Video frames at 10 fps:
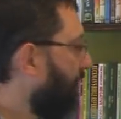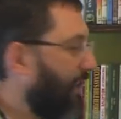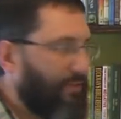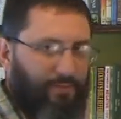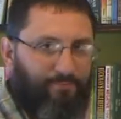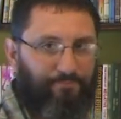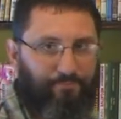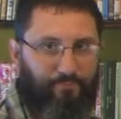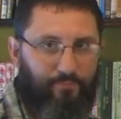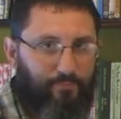Crazy.
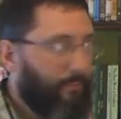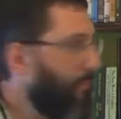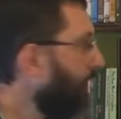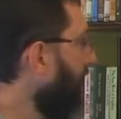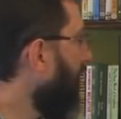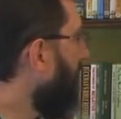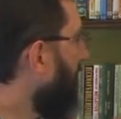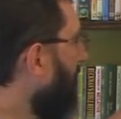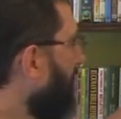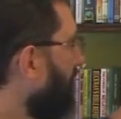
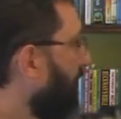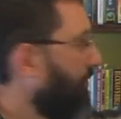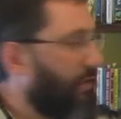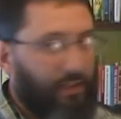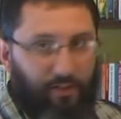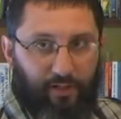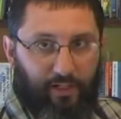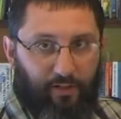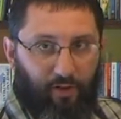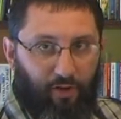But we're supposed to
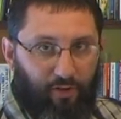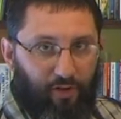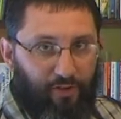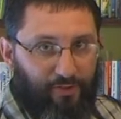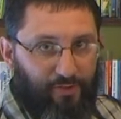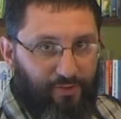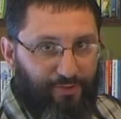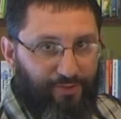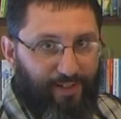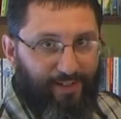integrate all cultures and
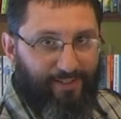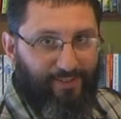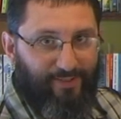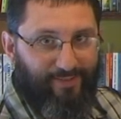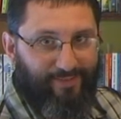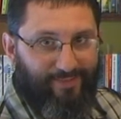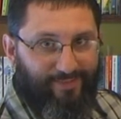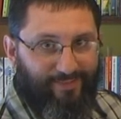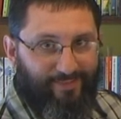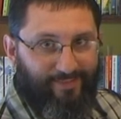societies.
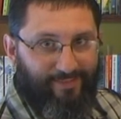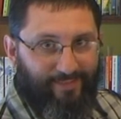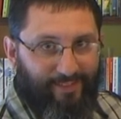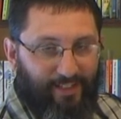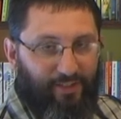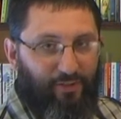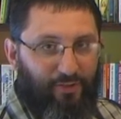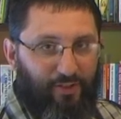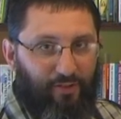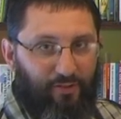And to do
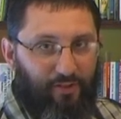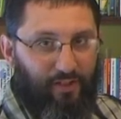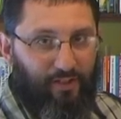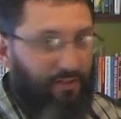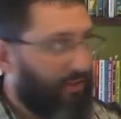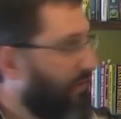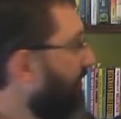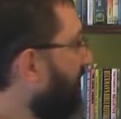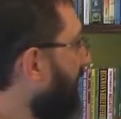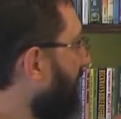so, and to, and
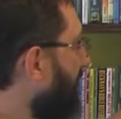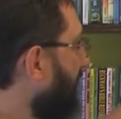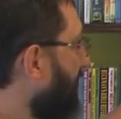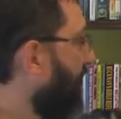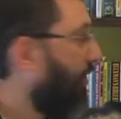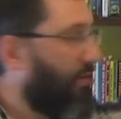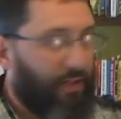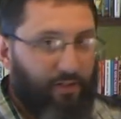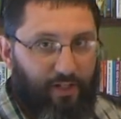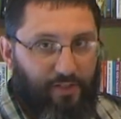to say that this is
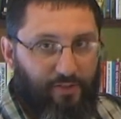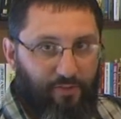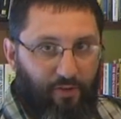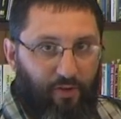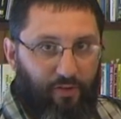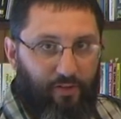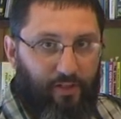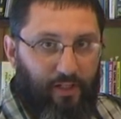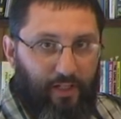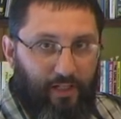wrong, integration's wrong,
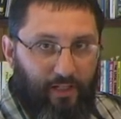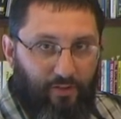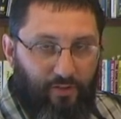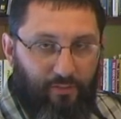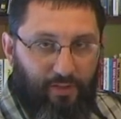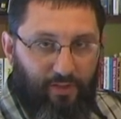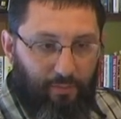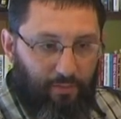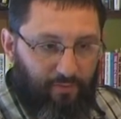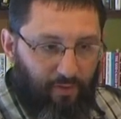and you shouldn't be
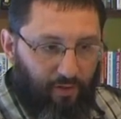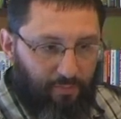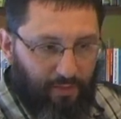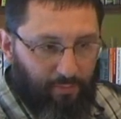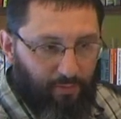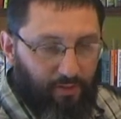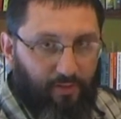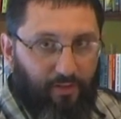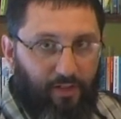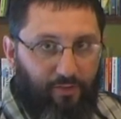shipping foreign people into
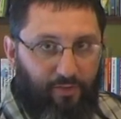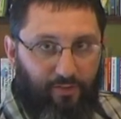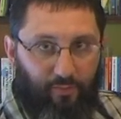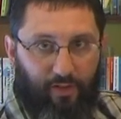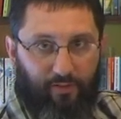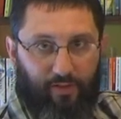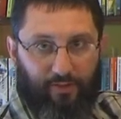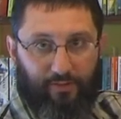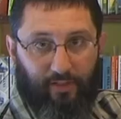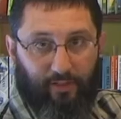other countries and whatever
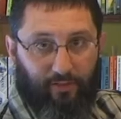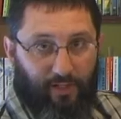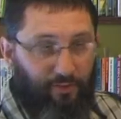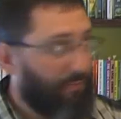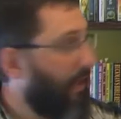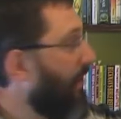else, and interracial